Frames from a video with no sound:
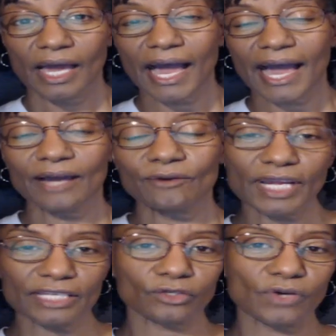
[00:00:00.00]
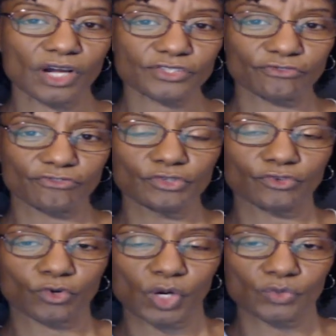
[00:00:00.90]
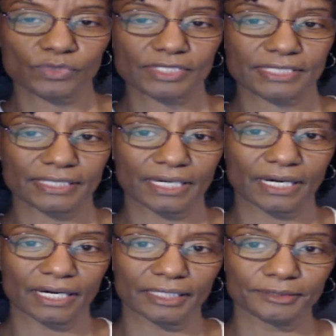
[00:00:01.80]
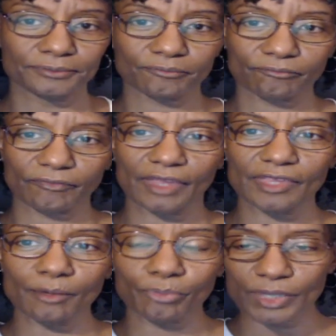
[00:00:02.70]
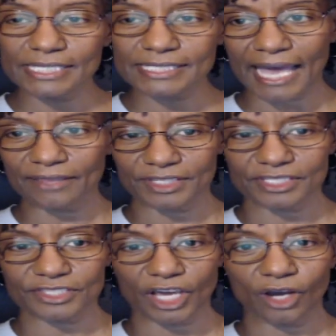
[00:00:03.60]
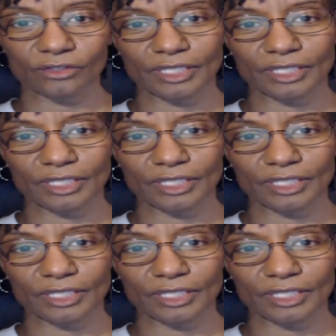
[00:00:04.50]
I, I ran across a few quotes uh, that brings out this thought.